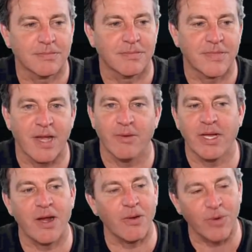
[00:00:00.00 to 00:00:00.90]
There we
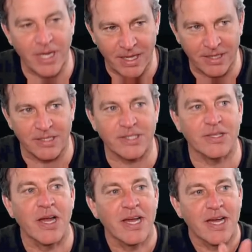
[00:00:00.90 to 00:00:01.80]
are. We're in the
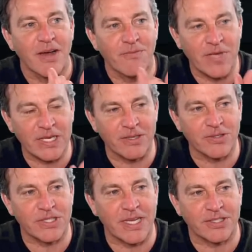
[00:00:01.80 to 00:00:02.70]
video
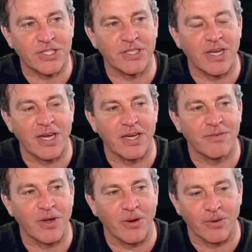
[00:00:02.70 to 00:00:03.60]
section of,
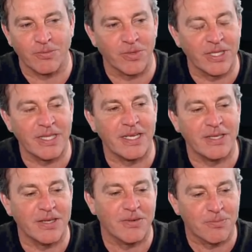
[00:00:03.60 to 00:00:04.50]
or we're in the
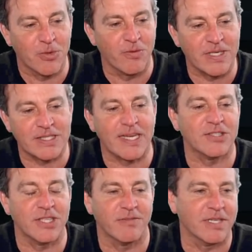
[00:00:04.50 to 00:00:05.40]
movie section
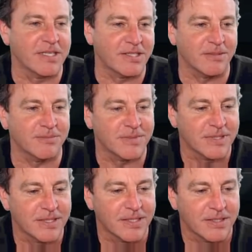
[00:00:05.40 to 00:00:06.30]
of Elysium.
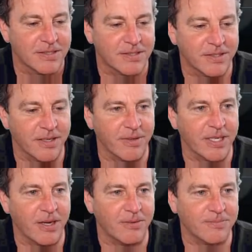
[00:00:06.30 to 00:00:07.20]
So there we
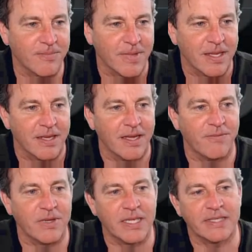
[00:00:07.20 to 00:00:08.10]
go. And if you
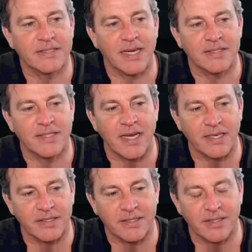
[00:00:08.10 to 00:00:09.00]
click dot dot,
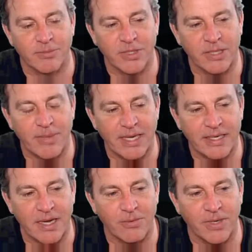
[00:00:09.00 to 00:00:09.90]
it'll bring you back
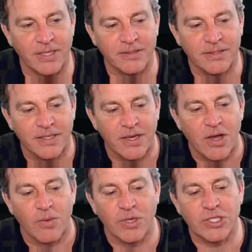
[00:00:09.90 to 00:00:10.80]
out one,
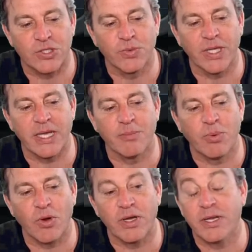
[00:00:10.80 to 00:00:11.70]
which is really
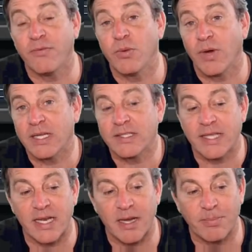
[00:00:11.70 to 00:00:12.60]
important if you want to set
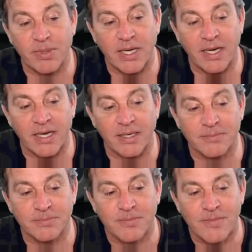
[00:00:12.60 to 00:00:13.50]
up.
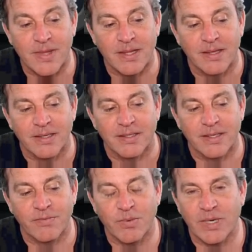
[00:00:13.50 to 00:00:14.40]
If
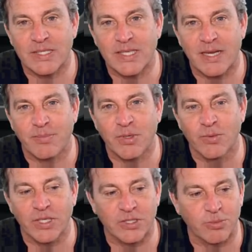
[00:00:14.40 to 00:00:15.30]
you want to set up your
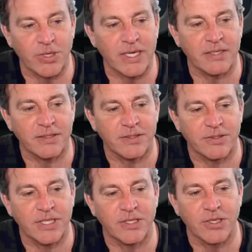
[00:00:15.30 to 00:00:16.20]
reel to grid, you
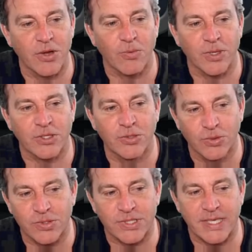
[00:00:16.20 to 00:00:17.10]
need to know where the
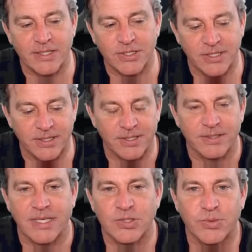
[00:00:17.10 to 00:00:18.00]
tools section is.
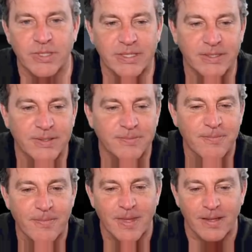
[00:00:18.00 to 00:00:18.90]
That's where it is.
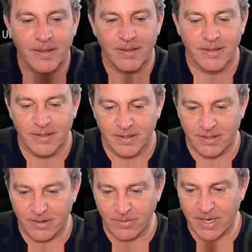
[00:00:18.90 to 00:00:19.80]

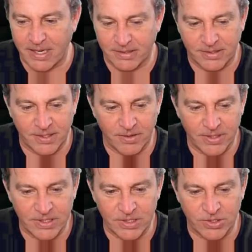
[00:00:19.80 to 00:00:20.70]
All right, so
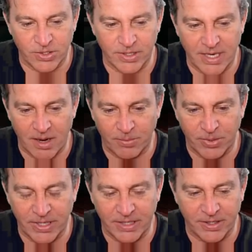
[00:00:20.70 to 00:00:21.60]
this is turning out
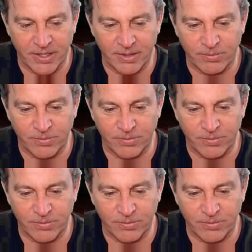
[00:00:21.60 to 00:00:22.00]
pretty good.